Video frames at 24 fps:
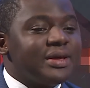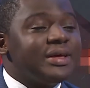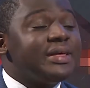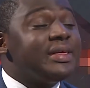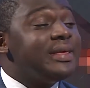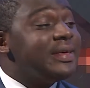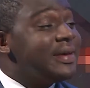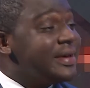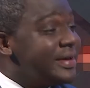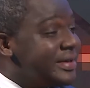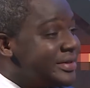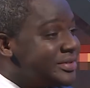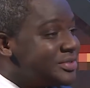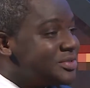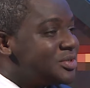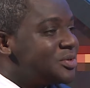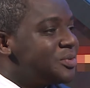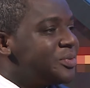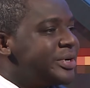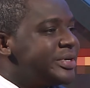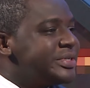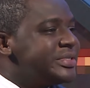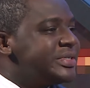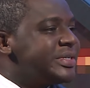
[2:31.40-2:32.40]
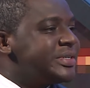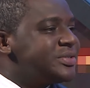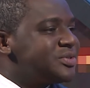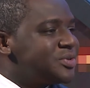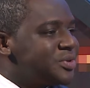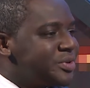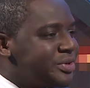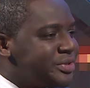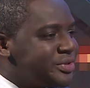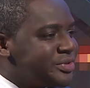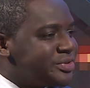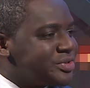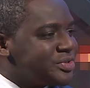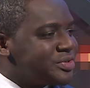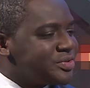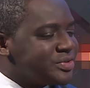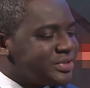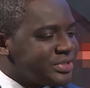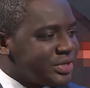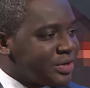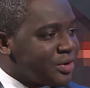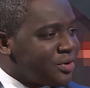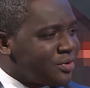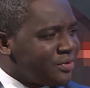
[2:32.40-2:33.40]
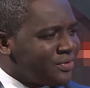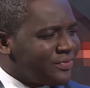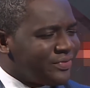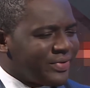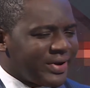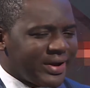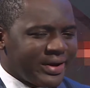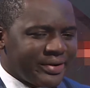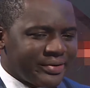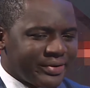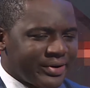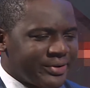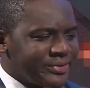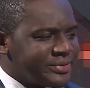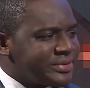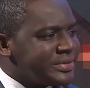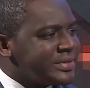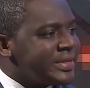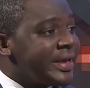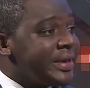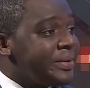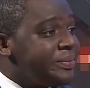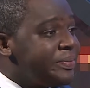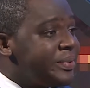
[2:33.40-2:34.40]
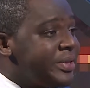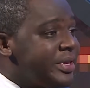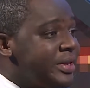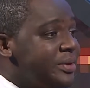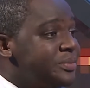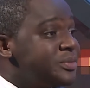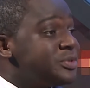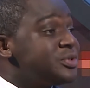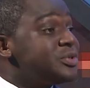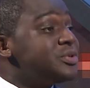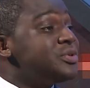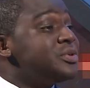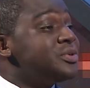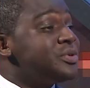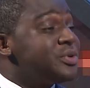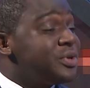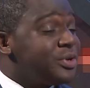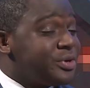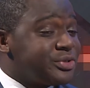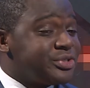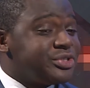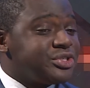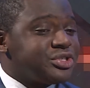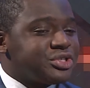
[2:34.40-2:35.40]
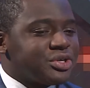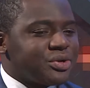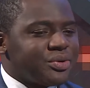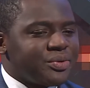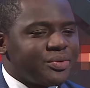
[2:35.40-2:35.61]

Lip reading: Yes, you were just going to take over around 9 p.m. to do your show.